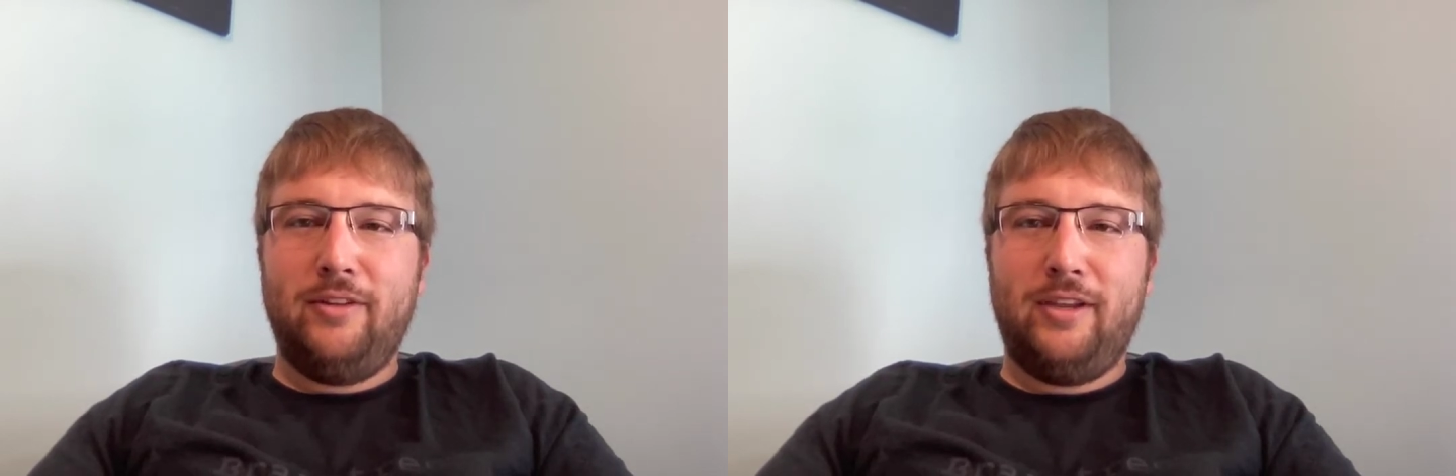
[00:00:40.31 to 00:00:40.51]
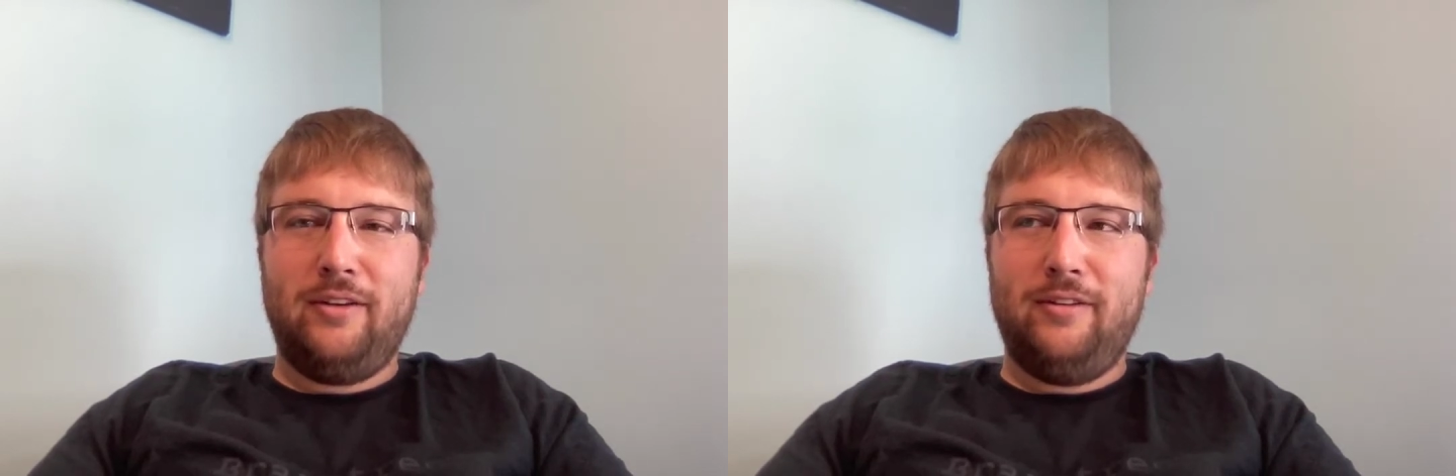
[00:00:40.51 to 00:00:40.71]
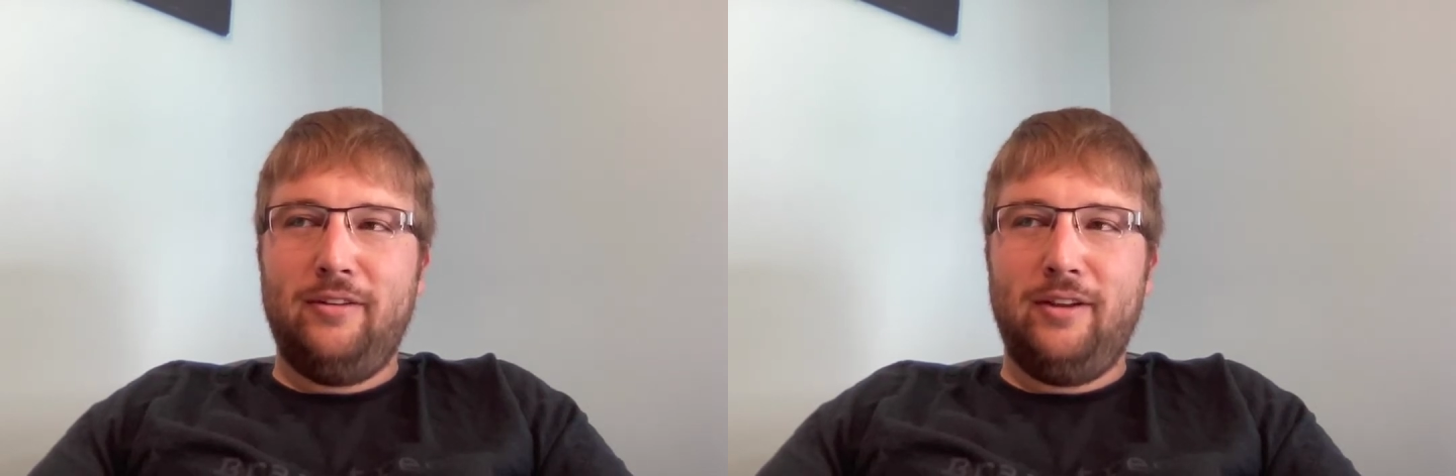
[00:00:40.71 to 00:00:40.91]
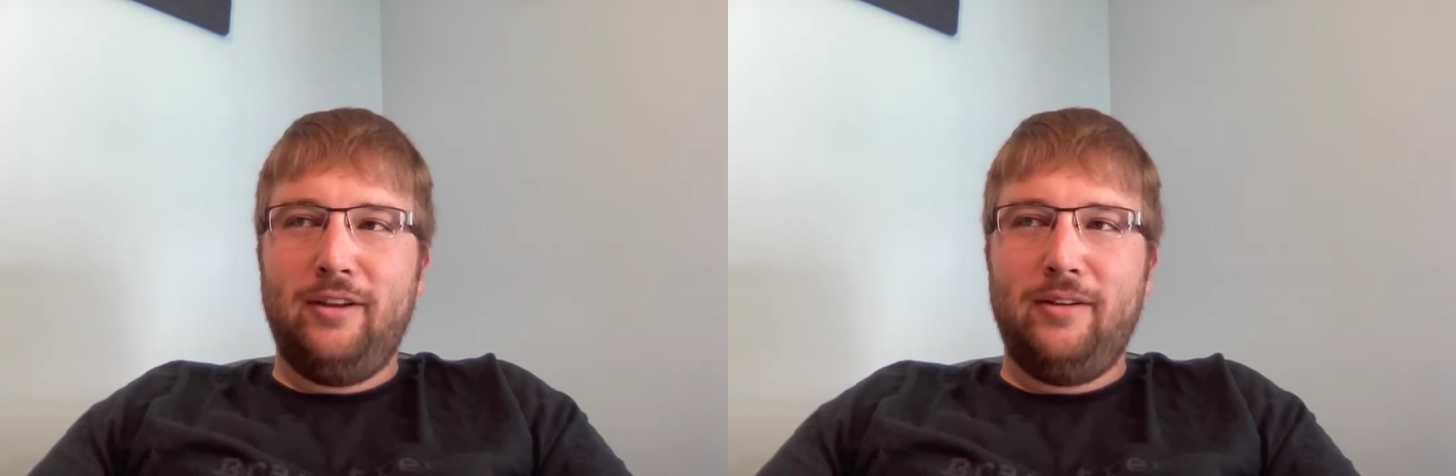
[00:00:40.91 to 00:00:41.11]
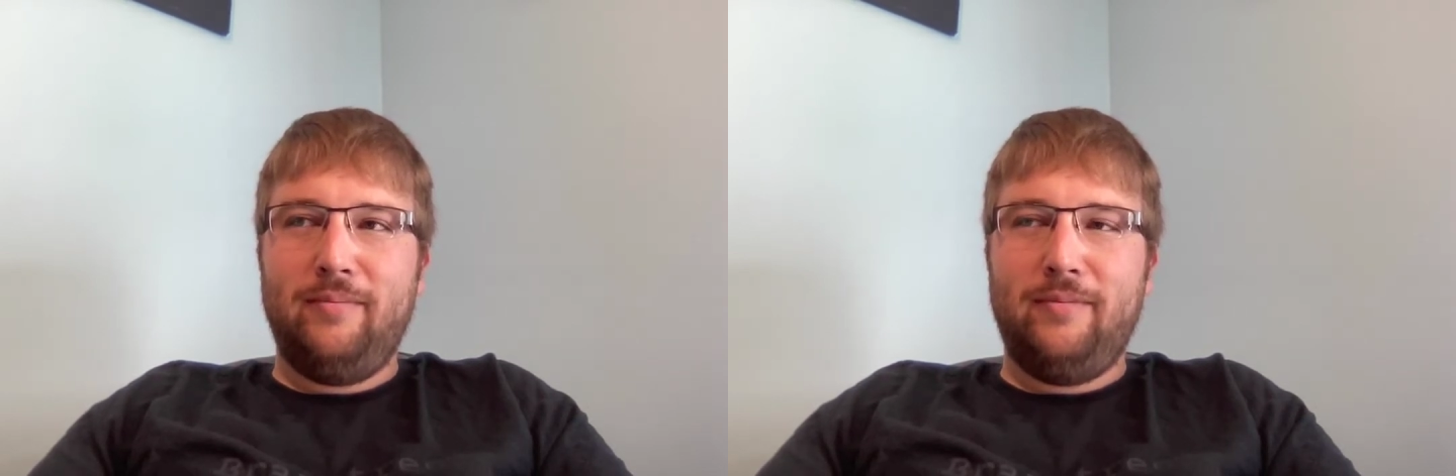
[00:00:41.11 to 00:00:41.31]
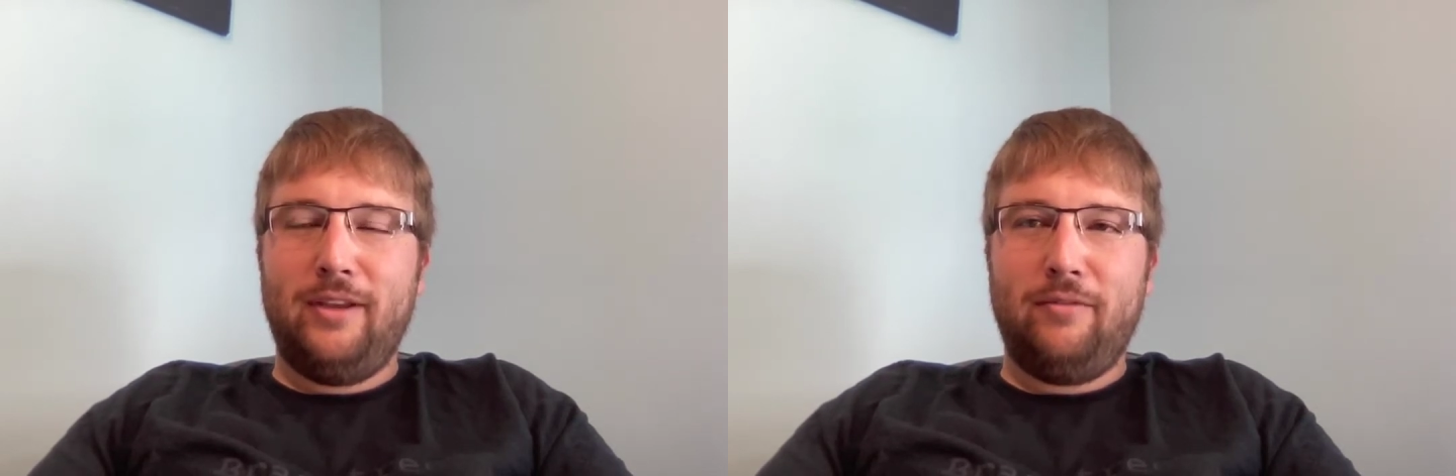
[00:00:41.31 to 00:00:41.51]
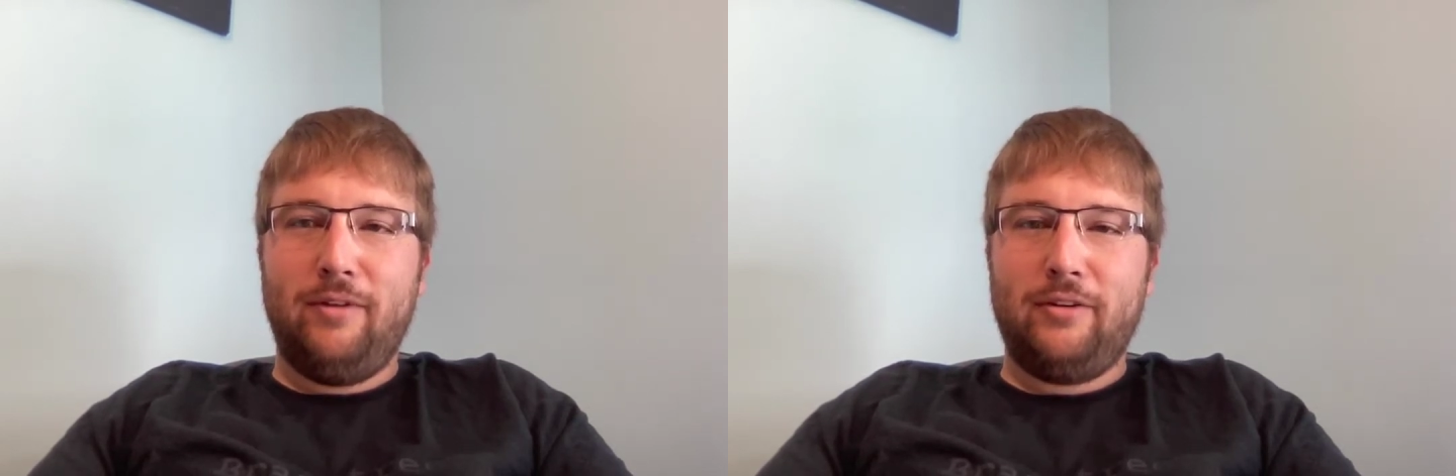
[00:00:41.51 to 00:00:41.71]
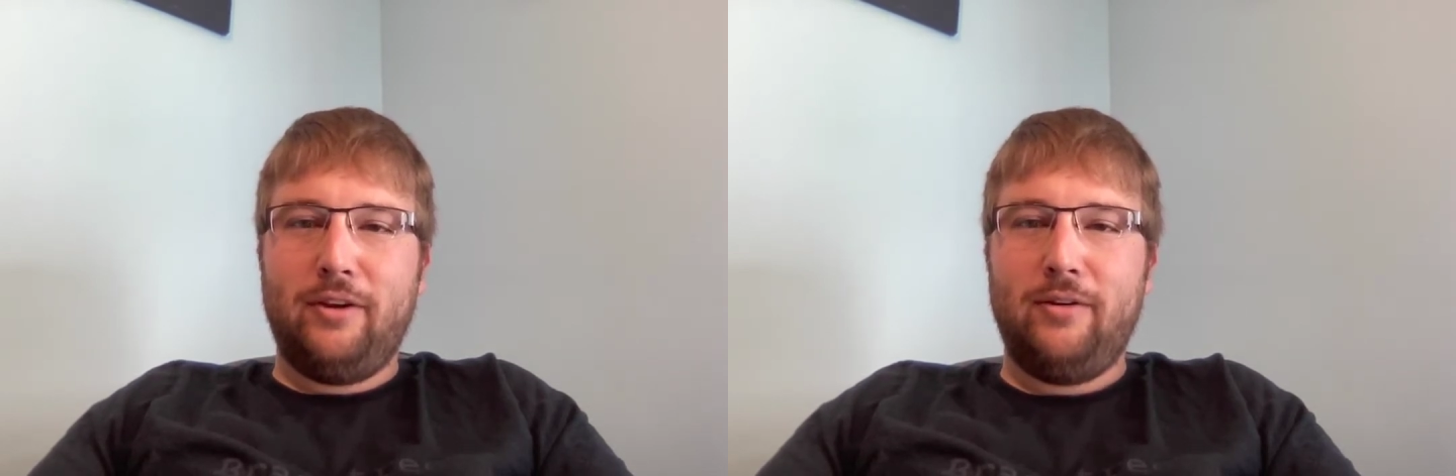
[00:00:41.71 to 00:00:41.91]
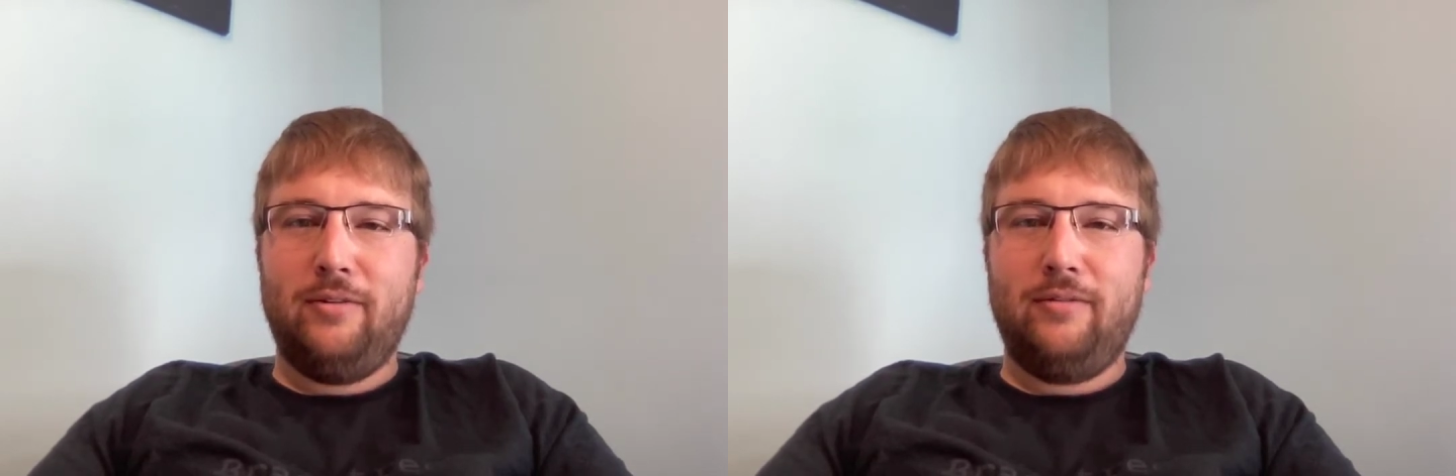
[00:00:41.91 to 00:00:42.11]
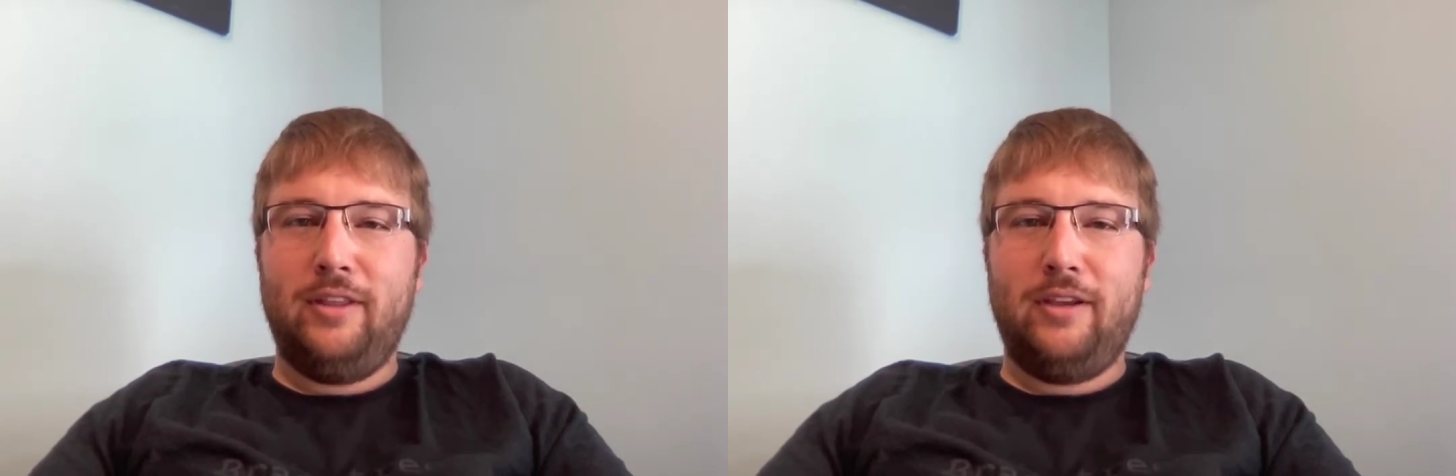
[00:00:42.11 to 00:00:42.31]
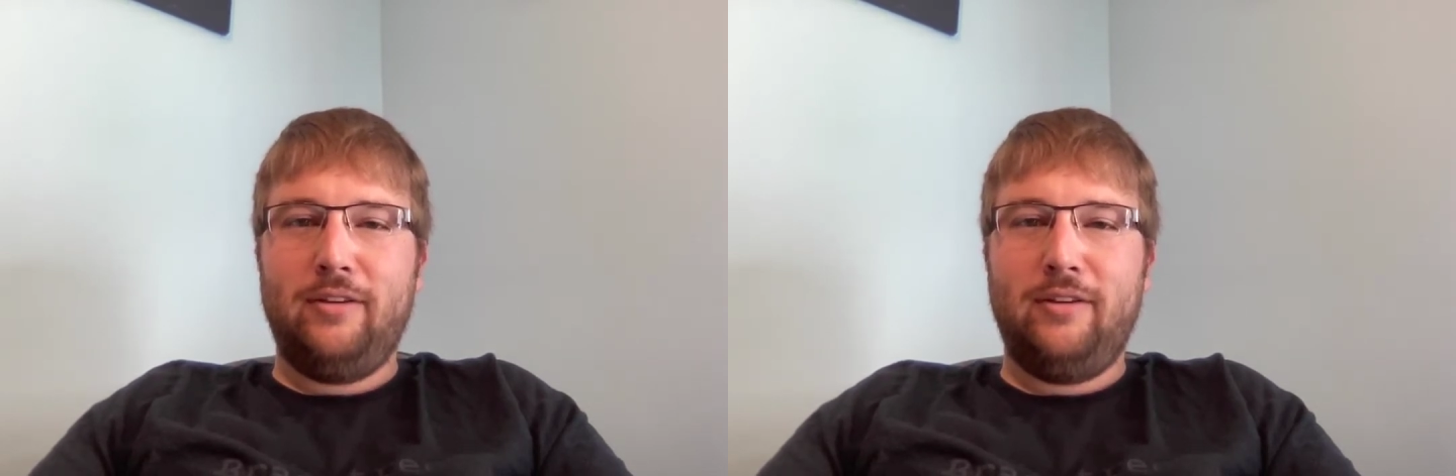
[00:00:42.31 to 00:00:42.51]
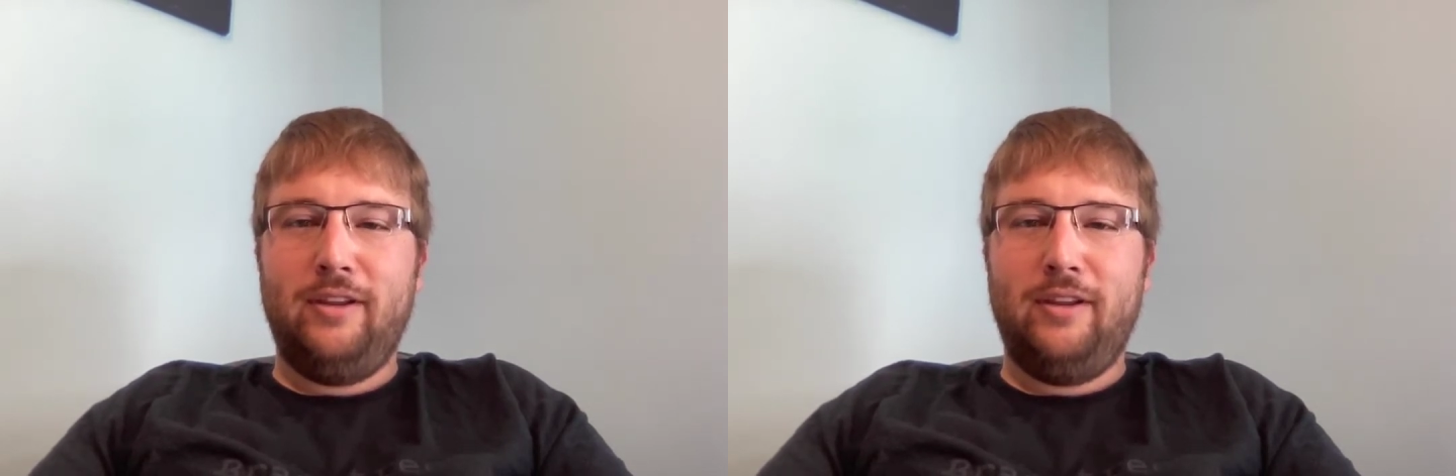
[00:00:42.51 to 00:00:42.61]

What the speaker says: They could run code. They could